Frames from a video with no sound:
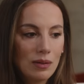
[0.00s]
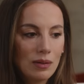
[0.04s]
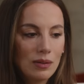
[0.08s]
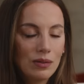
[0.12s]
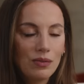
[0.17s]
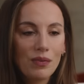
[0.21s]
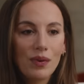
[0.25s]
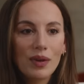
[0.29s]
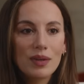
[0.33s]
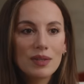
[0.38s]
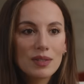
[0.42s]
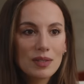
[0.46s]

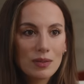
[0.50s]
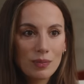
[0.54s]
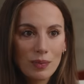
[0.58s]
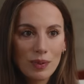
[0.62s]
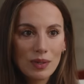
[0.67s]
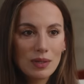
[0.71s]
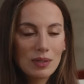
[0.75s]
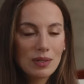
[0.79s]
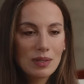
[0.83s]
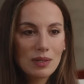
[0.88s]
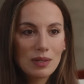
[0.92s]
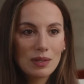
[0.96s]

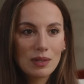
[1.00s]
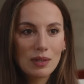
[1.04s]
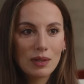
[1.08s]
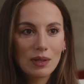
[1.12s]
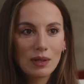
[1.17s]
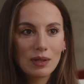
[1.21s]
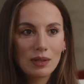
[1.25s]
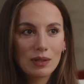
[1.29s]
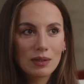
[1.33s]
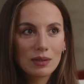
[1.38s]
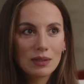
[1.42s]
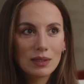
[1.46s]
Advancements
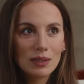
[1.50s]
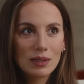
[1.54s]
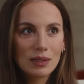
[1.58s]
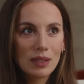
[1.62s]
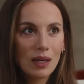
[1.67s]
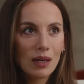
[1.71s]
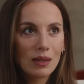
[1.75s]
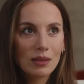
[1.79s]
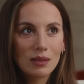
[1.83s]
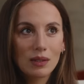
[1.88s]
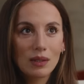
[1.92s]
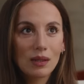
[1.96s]
in
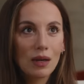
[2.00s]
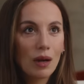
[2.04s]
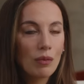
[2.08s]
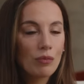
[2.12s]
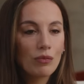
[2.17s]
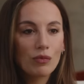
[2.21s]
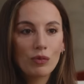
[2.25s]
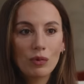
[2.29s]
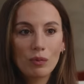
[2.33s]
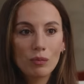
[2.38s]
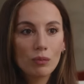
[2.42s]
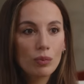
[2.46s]
society come
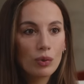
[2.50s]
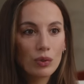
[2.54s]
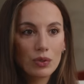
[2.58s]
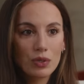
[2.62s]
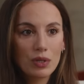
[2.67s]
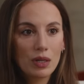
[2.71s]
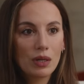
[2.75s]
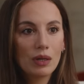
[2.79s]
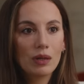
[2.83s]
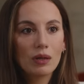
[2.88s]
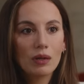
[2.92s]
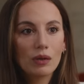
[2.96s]
from
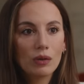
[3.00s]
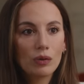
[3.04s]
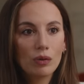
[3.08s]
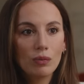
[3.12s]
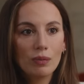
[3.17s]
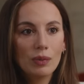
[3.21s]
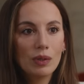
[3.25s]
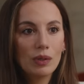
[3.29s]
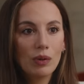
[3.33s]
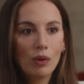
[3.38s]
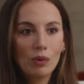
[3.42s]
pushing human